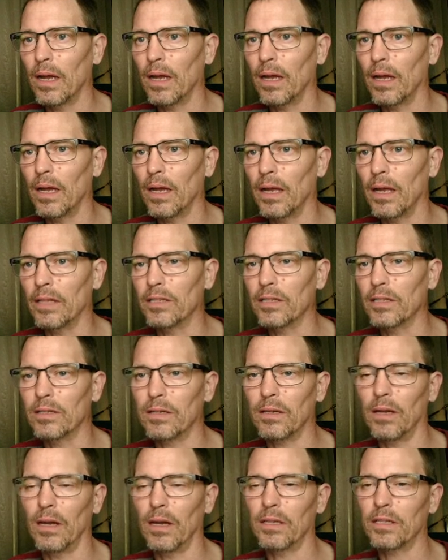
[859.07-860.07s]
it's
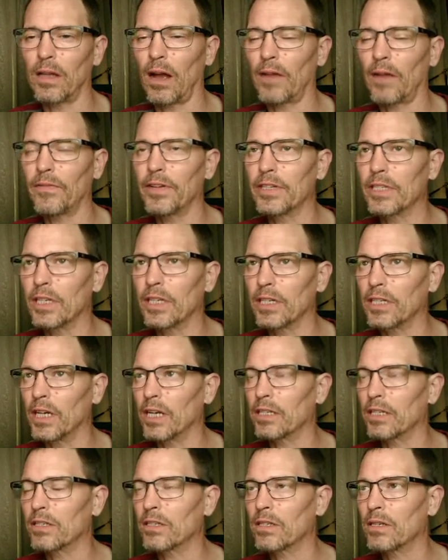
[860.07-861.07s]
uh, Stockfish
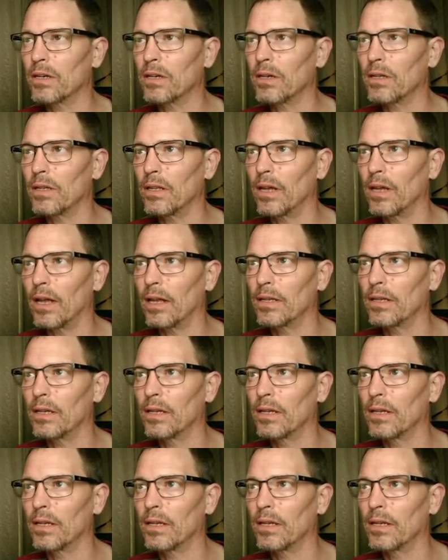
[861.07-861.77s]
suggests that